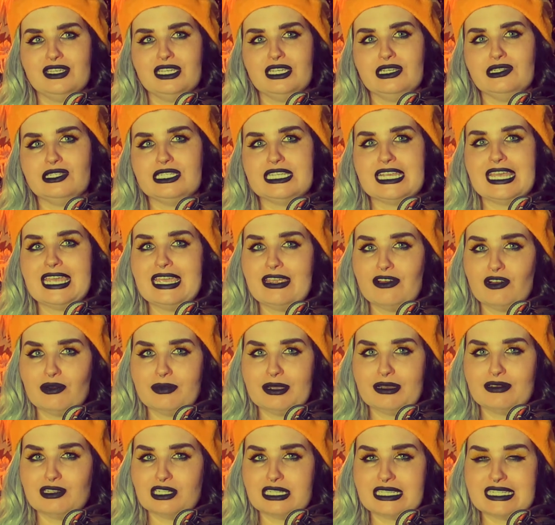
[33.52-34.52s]
you to hear
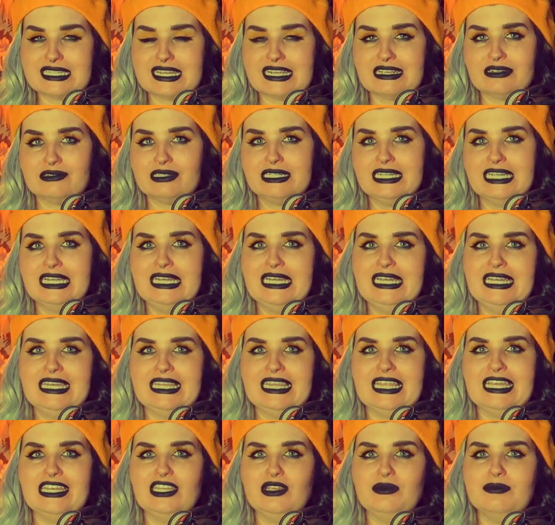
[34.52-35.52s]
about just now,
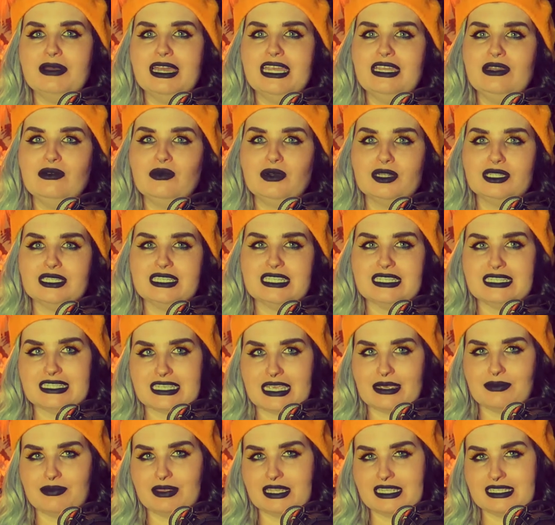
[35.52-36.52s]
then you may want to
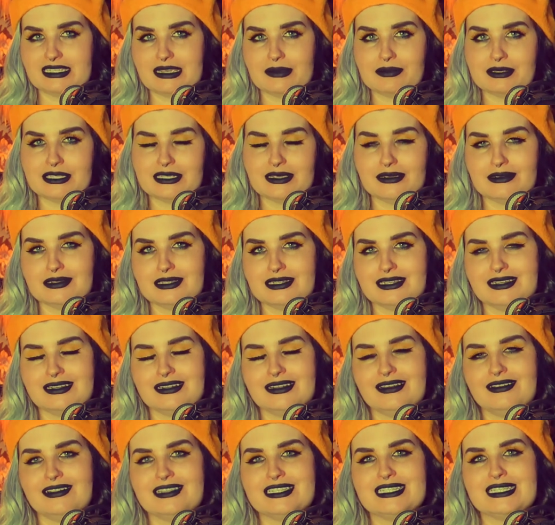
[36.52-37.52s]
skip this episode and
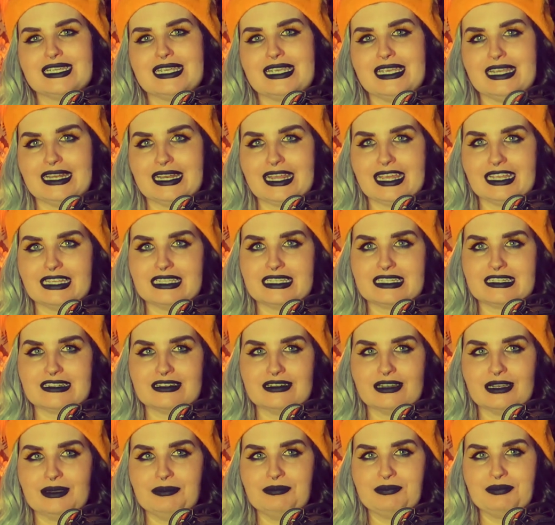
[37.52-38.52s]
I'll see you next
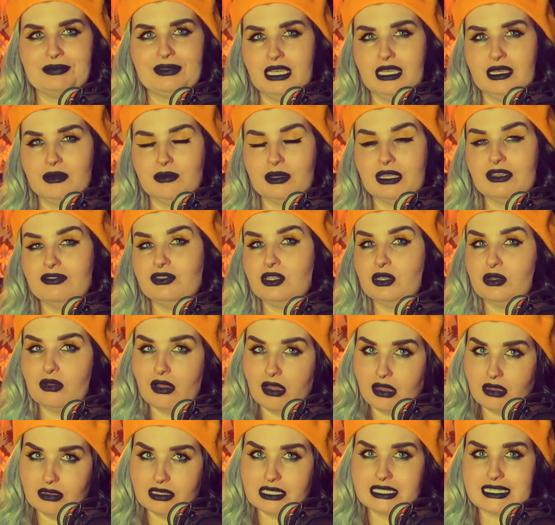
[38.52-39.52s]
time. But if you
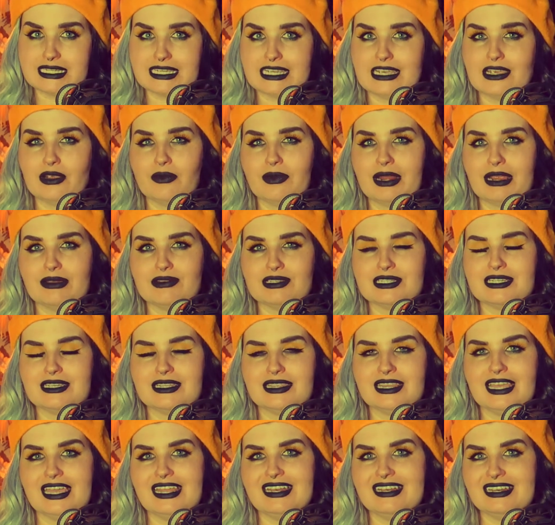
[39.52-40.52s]
are sticking around,
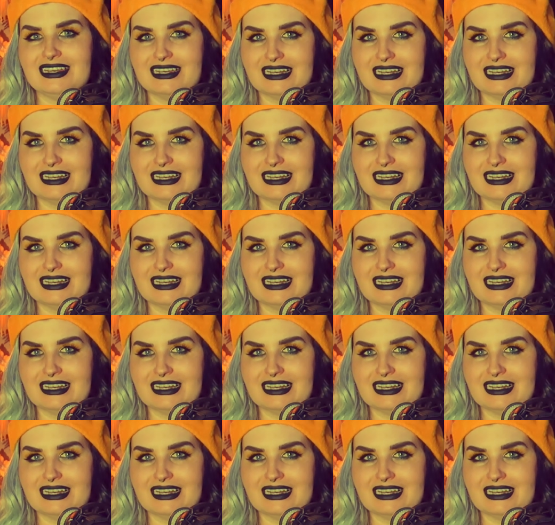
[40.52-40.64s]
then